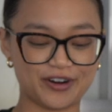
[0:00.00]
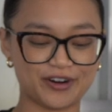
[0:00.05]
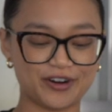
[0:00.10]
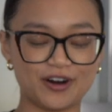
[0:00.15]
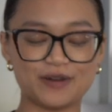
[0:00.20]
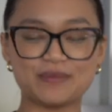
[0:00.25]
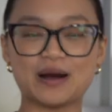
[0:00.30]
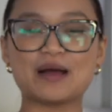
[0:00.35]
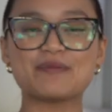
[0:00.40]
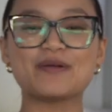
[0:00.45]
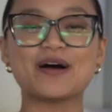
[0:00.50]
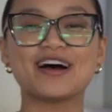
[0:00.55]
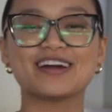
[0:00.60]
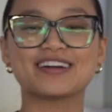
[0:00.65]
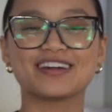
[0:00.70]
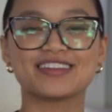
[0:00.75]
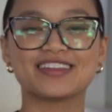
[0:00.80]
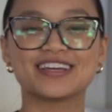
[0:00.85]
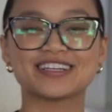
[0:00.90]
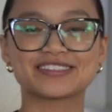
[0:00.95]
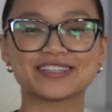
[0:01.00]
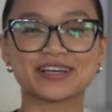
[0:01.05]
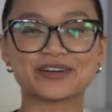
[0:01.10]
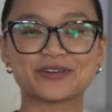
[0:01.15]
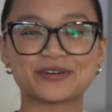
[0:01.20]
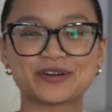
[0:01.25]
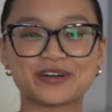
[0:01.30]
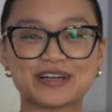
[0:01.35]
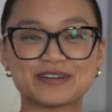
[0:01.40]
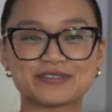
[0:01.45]
or not my partner thinks they're
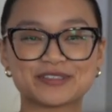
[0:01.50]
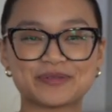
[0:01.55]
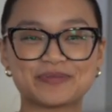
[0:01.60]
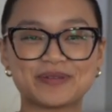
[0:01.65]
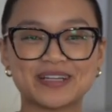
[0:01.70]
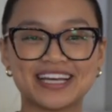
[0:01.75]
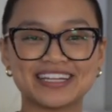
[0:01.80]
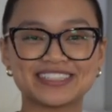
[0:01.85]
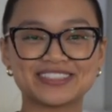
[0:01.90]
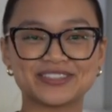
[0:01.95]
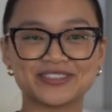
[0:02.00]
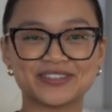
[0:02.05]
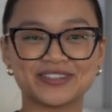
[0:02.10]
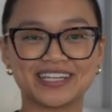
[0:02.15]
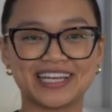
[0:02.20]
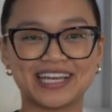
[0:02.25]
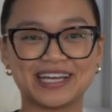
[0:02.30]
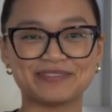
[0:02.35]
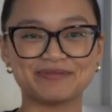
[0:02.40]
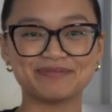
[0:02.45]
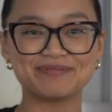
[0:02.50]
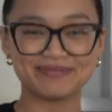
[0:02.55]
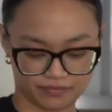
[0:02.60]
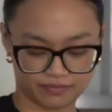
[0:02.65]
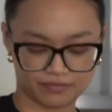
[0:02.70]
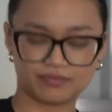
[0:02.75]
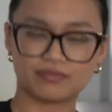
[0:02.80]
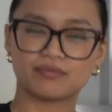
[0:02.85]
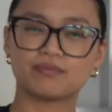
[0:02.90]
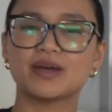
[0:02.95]
good enough to place is on him.
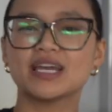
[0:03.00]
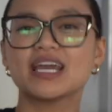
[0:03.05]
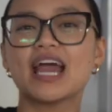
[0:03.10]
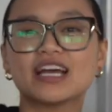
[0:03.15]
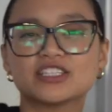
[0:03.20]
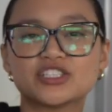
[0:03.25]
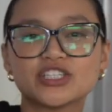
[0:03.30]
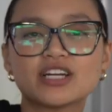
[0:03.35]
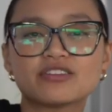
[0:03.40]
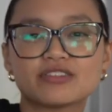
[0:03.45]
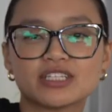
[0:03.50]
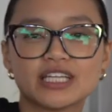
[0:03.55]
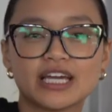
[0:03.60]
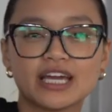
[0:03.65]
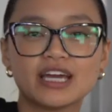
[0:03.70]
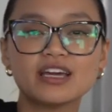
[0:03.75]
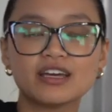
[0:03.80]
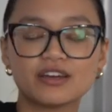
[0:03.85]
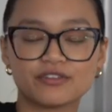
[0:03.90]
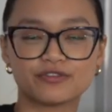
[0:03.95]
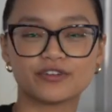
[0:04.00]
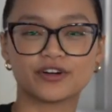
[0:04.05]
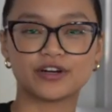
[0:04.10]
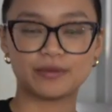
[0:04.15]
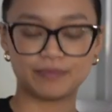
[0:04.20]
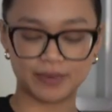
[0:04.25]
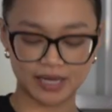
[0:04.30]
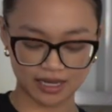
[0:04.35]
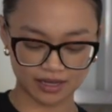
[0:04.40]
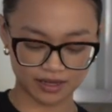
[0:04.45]
But yeah, generally, for
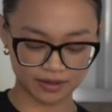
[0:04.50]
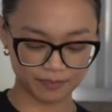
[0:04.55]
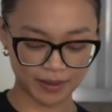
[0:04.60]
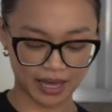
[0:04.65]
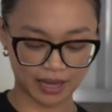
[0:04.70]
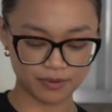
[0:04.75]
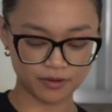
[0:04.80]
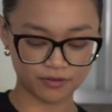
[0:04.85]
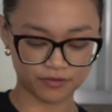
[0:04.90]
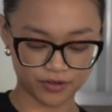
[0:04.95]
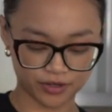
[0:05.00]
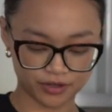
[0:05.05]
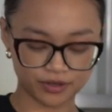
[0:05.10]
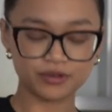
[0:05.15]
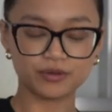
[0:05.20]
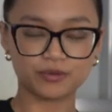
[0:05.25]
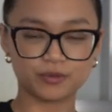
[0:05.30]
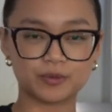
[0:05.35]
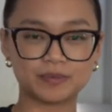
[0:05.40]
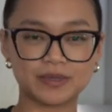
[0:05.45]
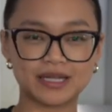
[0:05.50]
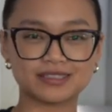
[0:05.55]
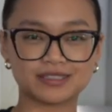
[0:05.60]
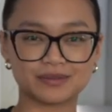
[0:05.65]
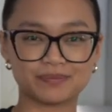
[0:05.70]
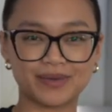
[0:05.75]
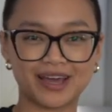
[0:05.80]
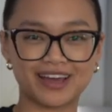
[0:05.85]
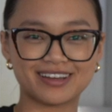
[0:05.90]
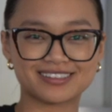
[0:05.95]
a big pay-per-view, we'll play
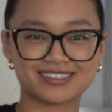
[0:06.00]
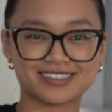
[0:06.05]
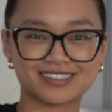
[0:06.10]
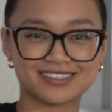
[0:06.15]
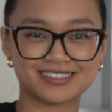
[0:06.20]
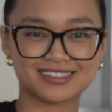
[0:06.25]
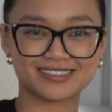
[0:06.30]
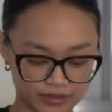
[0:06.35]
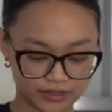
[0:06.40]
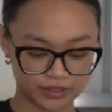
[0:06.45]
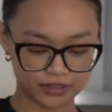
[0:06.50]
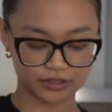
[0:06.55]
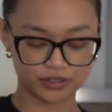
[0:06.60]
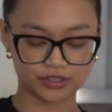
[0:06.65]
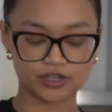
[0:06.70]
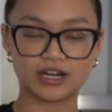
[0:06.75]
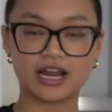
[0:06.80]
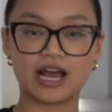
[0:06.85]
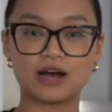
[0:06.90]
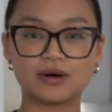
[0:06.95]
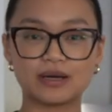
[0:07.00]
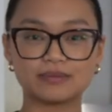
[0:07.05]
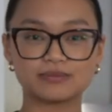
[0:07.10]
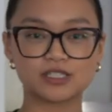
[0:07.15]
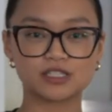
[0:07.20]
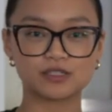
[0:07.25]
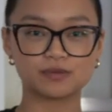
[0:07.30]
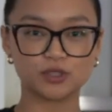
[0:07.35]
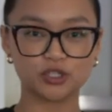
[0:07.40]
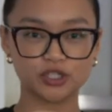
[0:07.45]
some bets. So now I'm
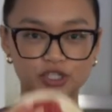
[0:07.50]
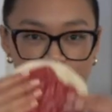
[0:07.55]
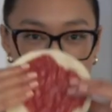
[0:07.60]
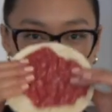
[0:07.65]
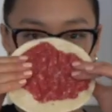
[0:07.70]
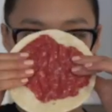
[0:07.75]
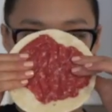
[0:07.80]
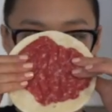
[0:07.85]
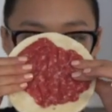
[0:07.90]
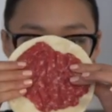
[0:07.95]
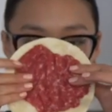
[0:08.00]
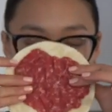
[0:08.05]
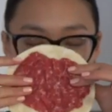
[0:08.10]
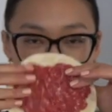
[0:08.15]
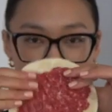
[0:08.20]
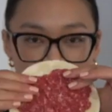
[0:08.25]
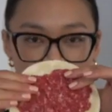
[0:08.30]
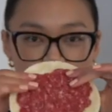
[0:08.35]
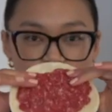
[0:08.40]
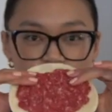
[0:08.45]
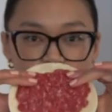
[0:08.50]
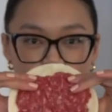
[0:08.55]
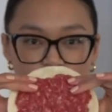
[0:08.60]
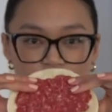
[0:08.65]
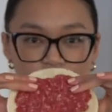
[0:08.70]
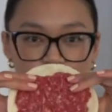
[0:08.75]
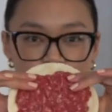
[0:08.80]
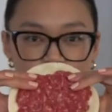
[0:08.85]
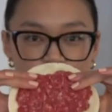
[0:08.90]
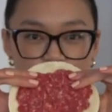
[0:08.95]
smushing the mince
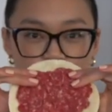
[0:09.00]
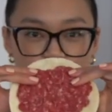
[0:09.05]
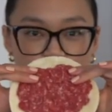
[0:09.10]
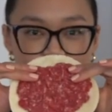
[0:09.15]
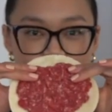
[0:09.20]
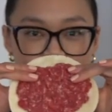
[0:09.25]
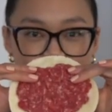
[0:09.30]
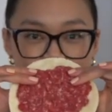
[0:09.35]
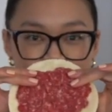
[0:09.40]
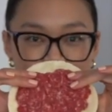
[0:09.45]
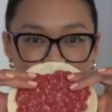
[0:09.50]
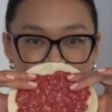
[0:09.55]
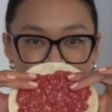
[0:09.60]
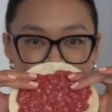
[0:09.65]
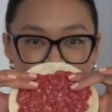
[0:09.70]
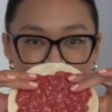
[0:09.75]
onto the tortilla.